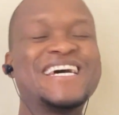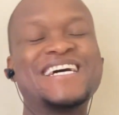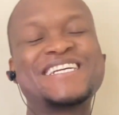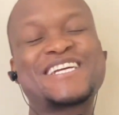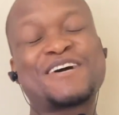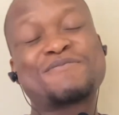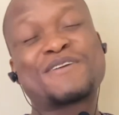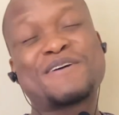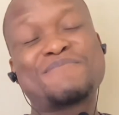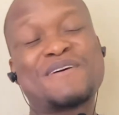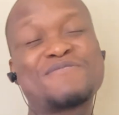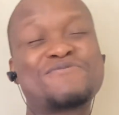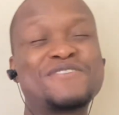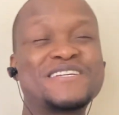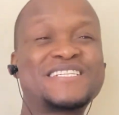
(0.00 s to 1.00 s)
Shaf
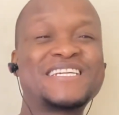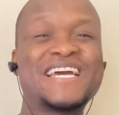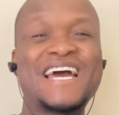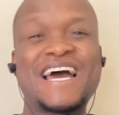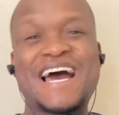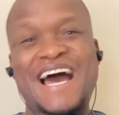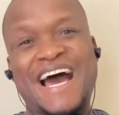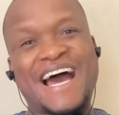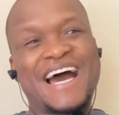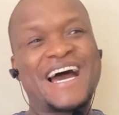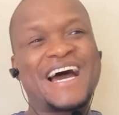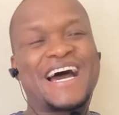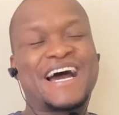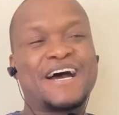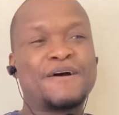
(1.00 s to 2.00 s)
Bafeti.
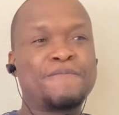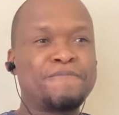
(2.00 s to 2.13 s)
Aha!